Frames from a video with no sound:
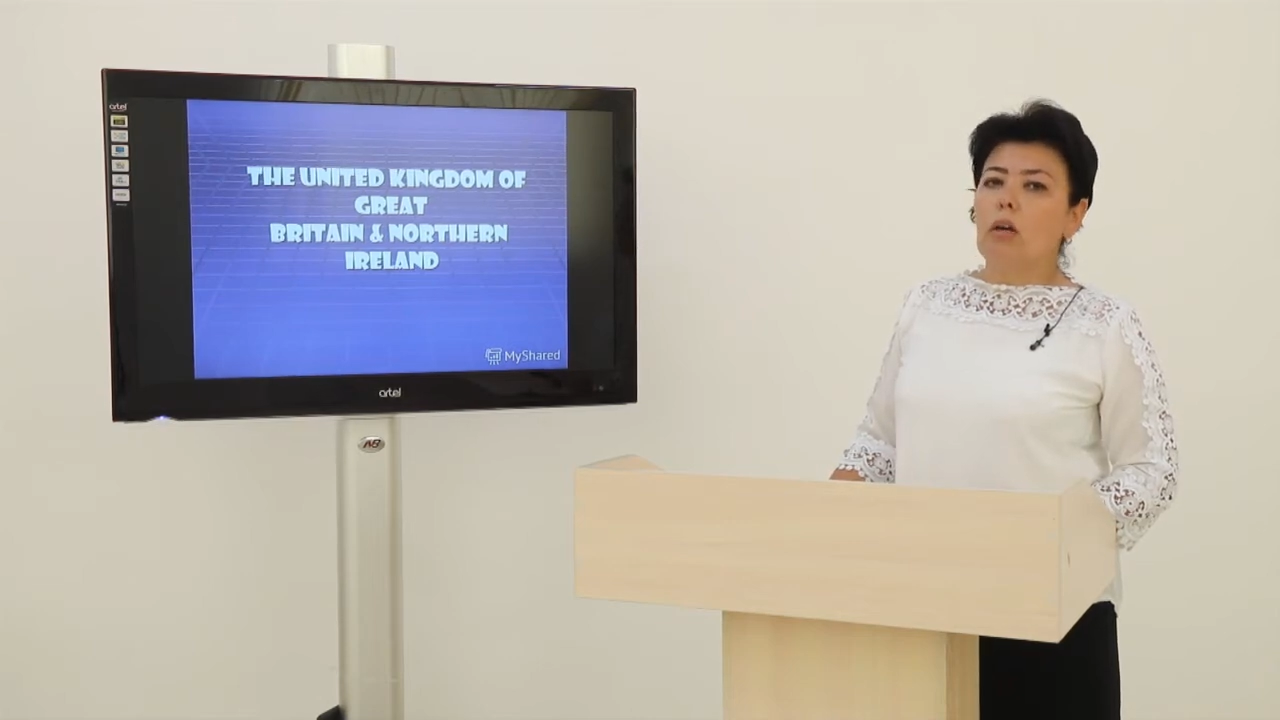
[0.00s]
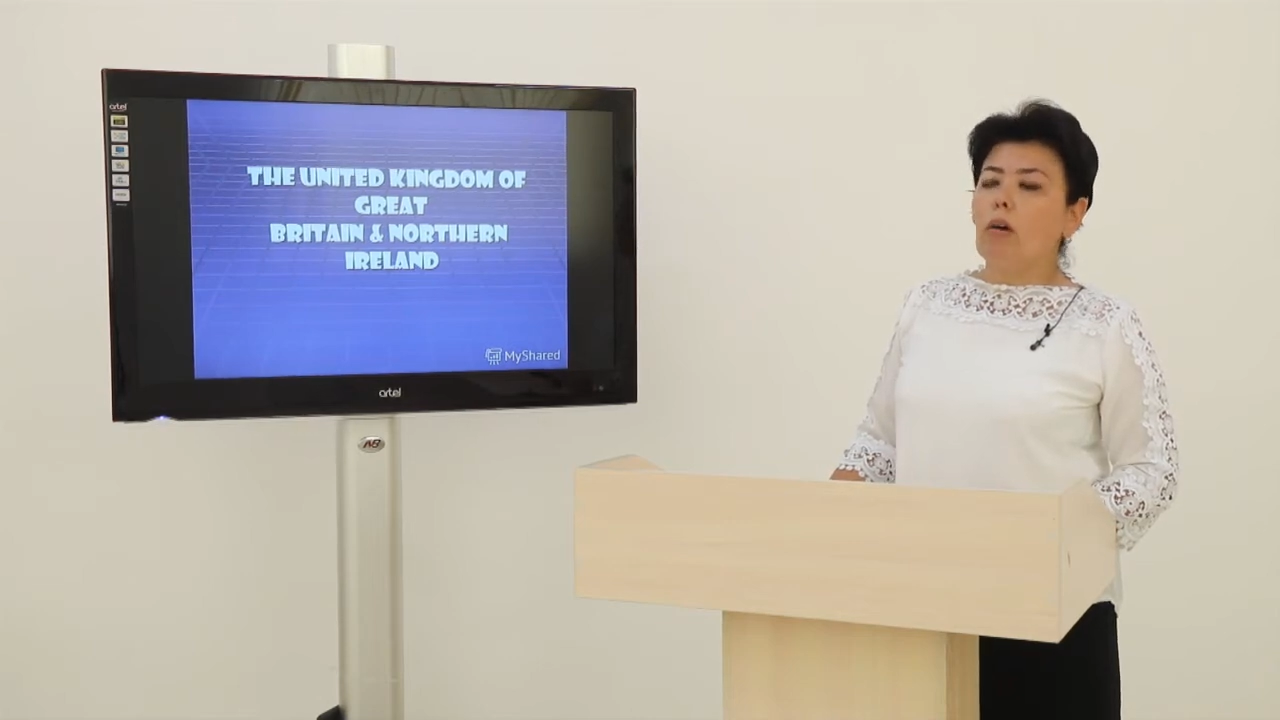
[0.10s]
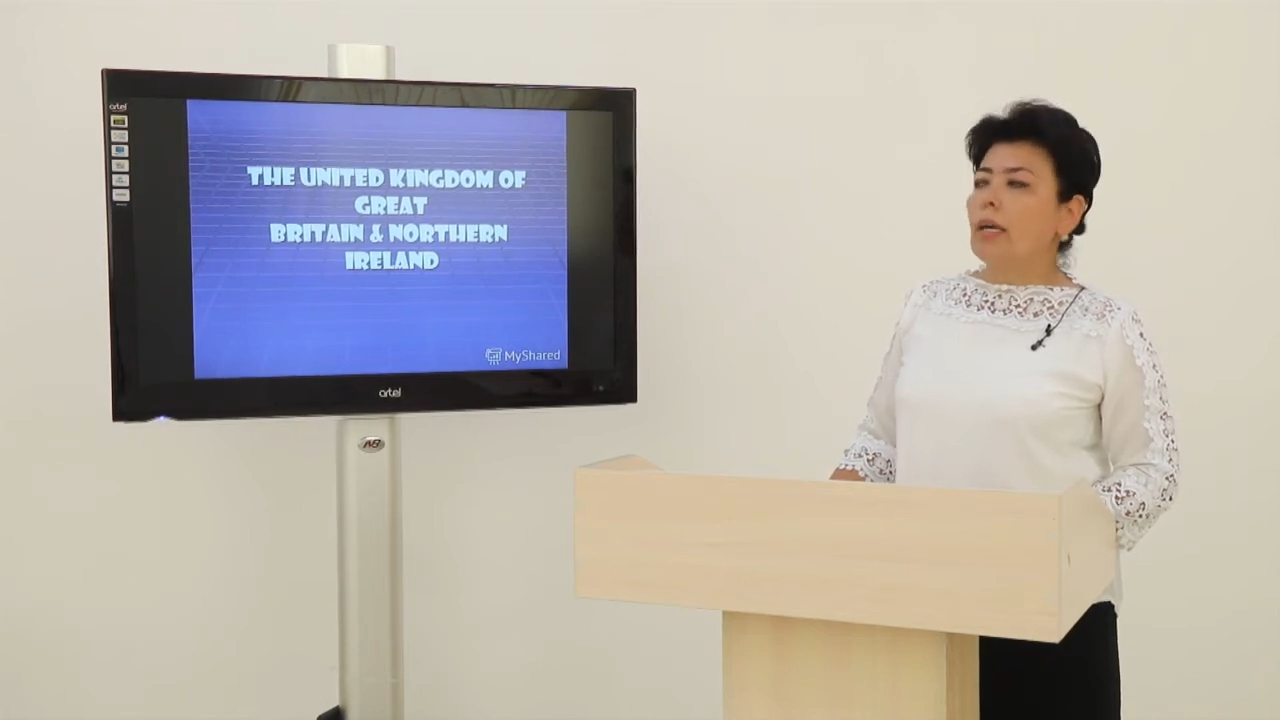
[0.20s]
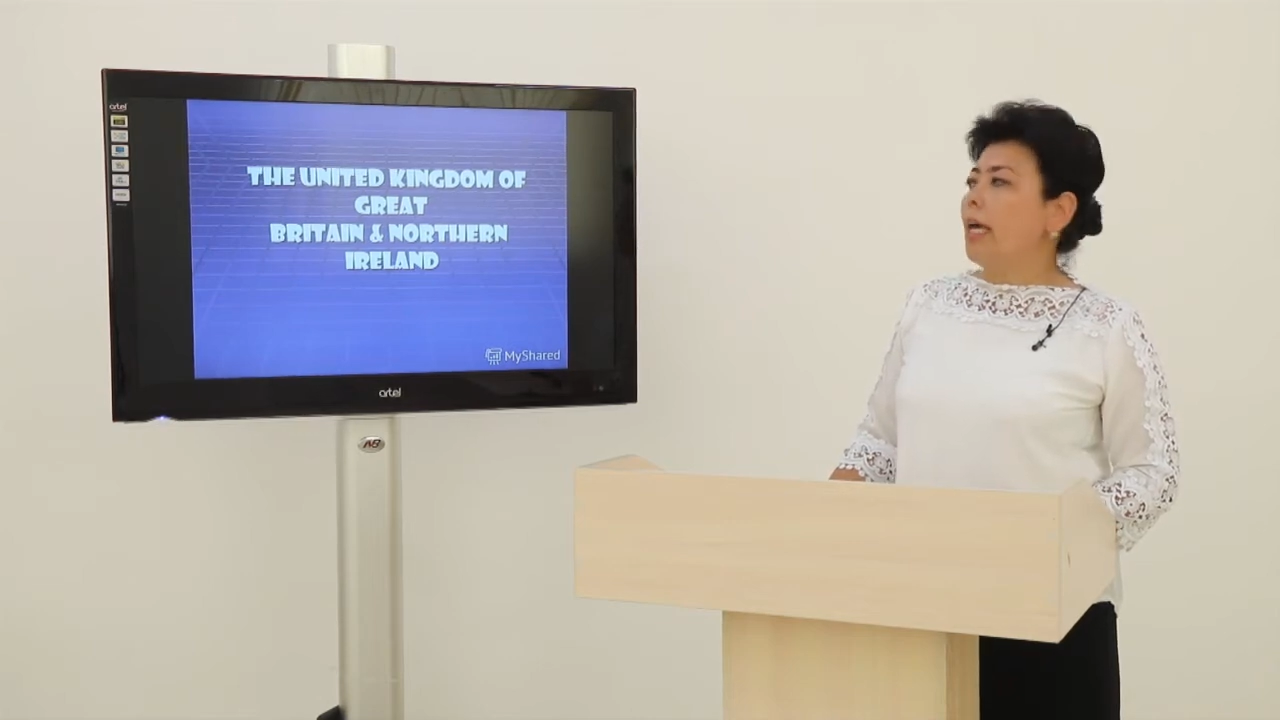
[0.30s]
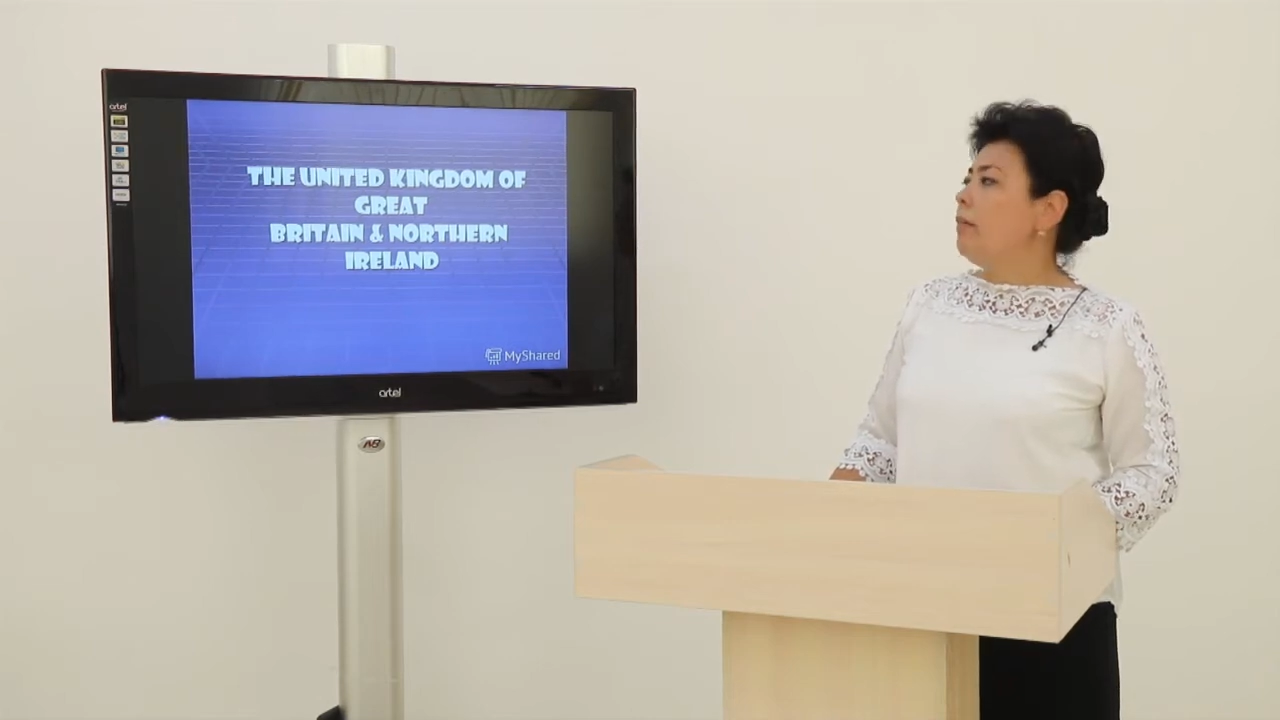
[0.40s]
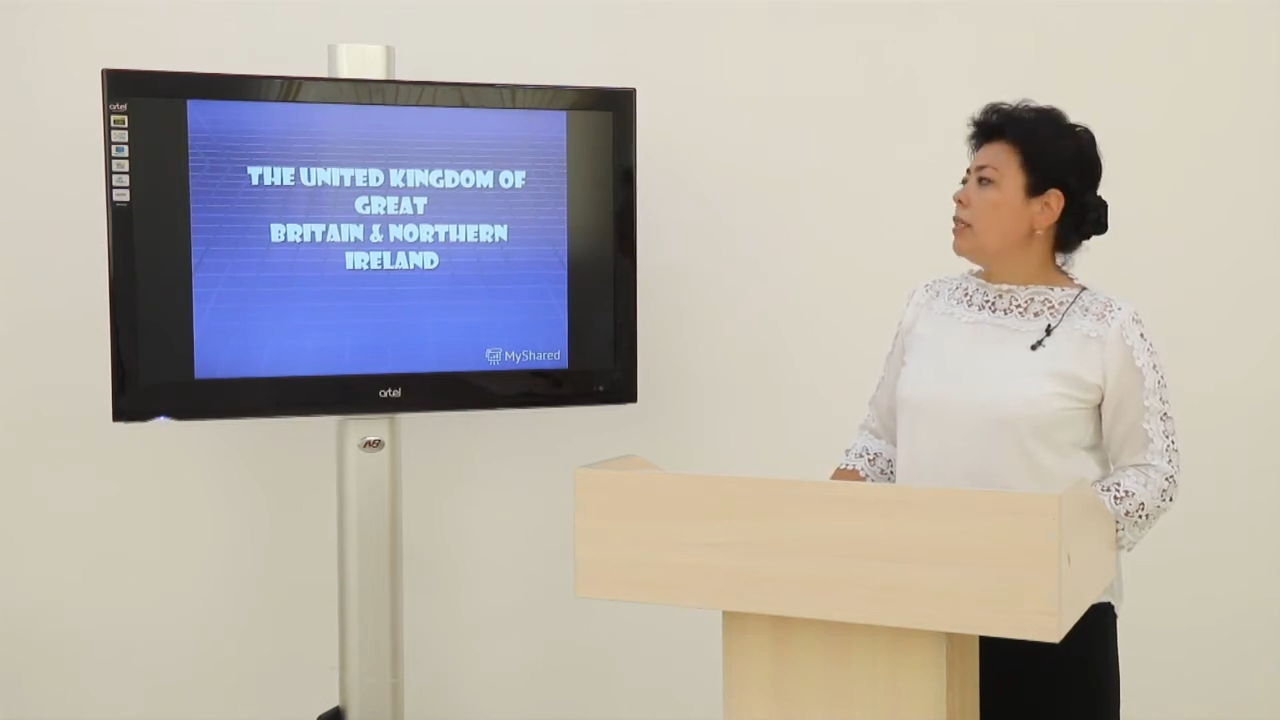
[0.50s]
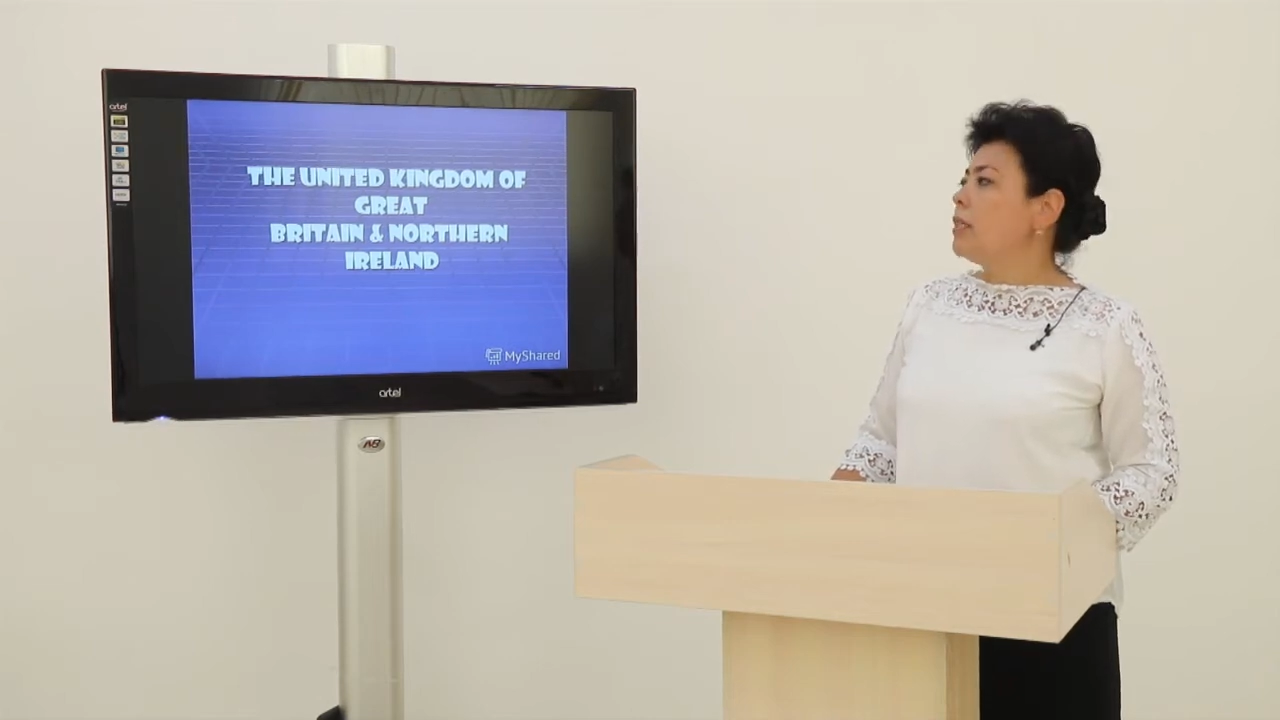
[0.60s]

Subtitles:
or can we